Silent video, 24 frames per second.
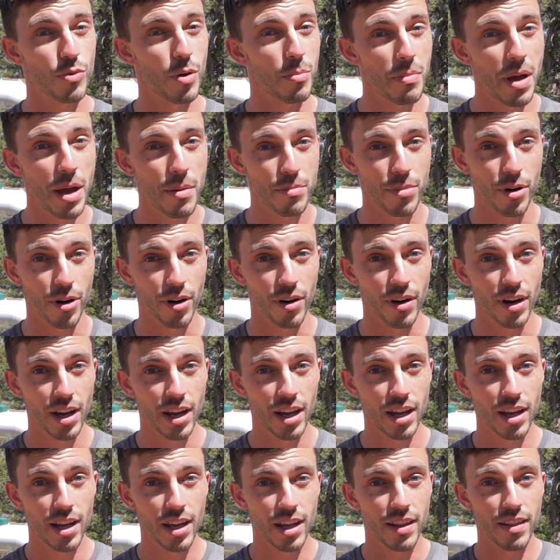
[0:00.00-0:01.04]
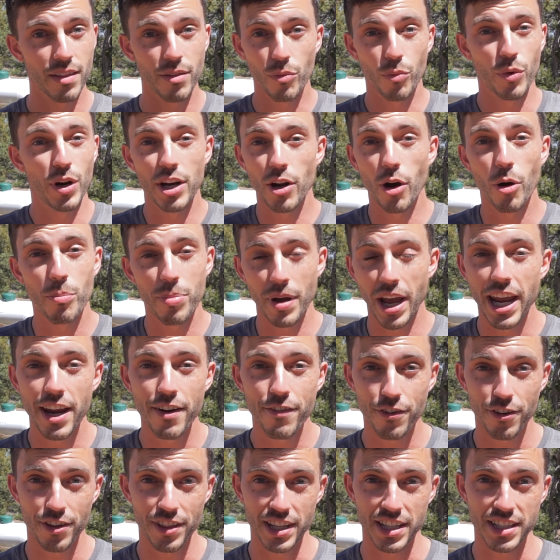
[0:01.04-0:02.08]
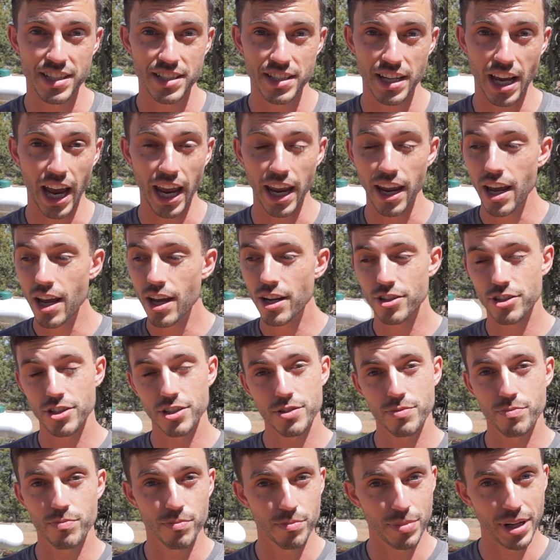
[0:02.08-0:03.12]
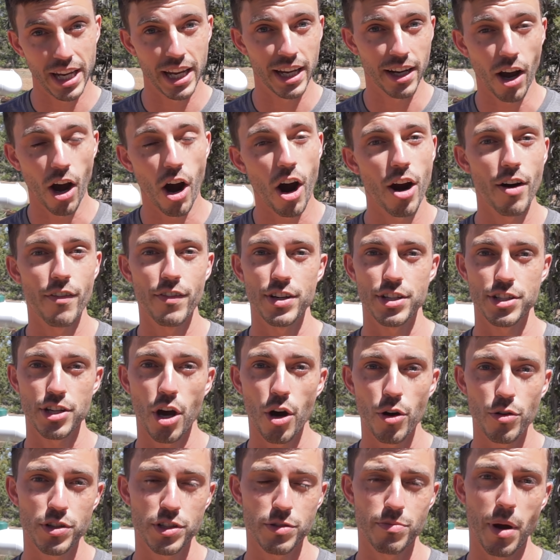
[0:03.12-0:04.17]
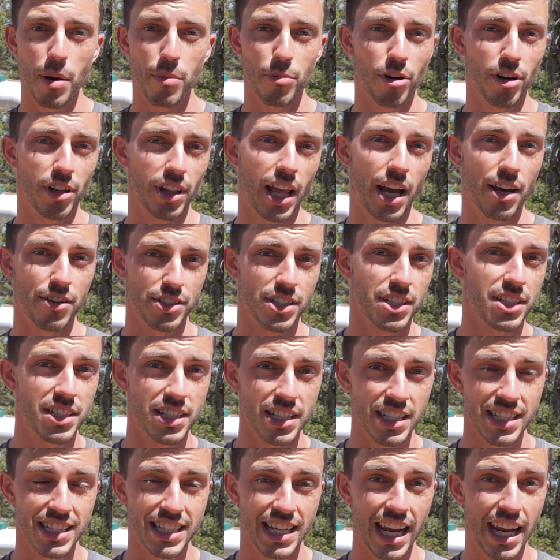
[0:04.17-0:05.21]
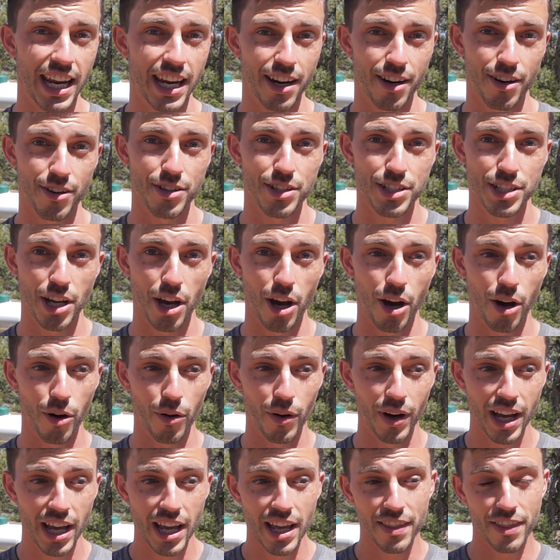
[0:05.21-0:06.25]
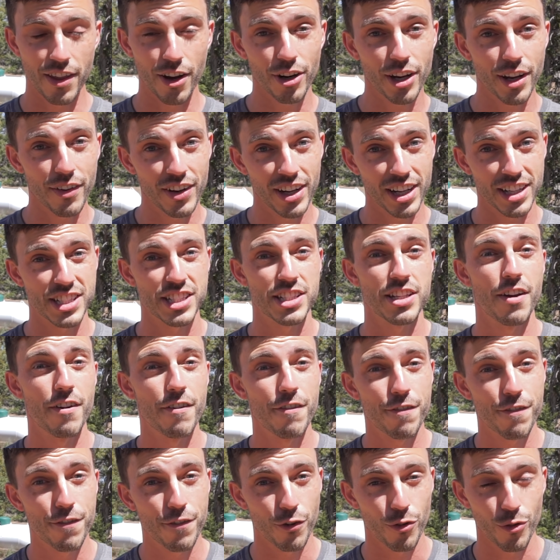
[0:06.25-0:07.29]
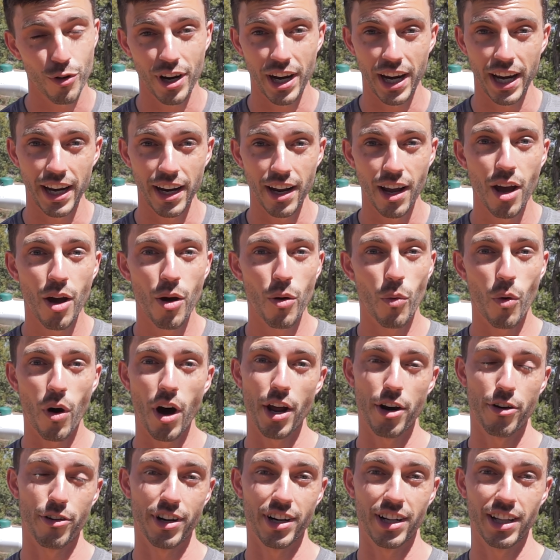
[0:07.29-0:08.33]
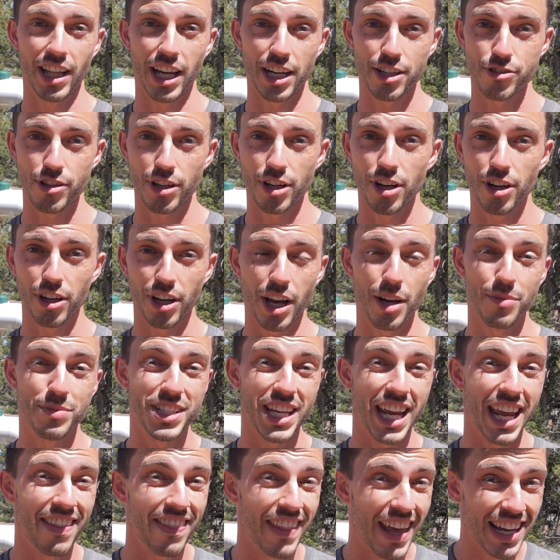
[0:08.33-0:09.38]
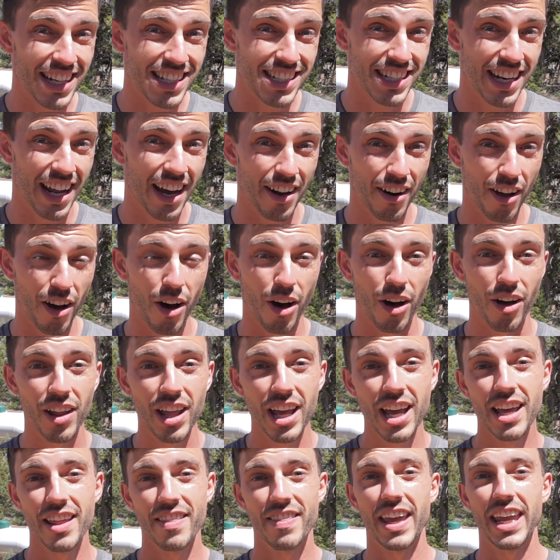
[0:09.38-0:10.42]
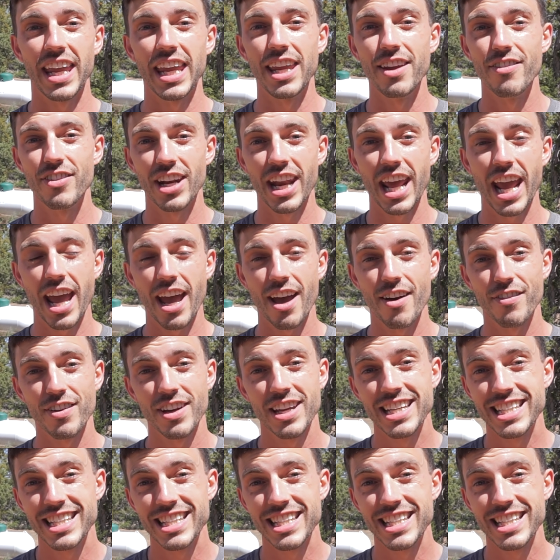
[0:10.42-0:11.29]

remember, we don't pay for this site. Just being a Harvest Host member allows us to stay here, so they're giving us free water and electric hookups. And that's not all. They even have